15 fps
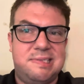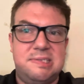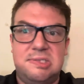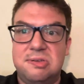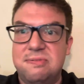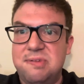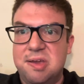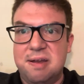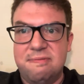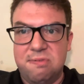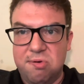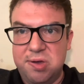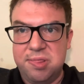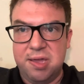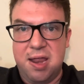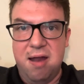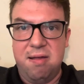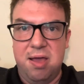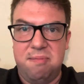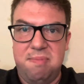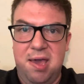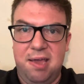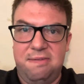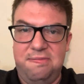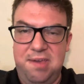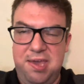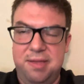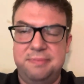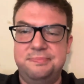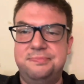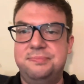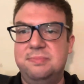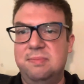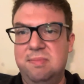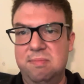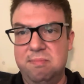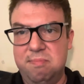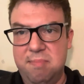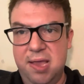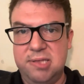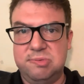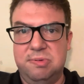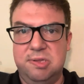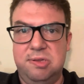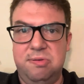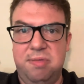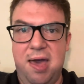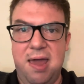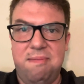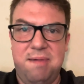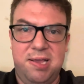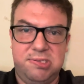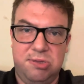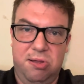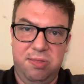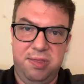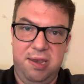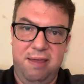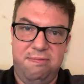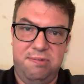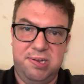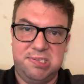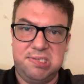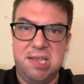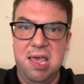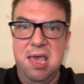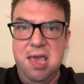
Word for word: And so if you could avoid the carry-on bag fee, may as well do that. It makes all the difference.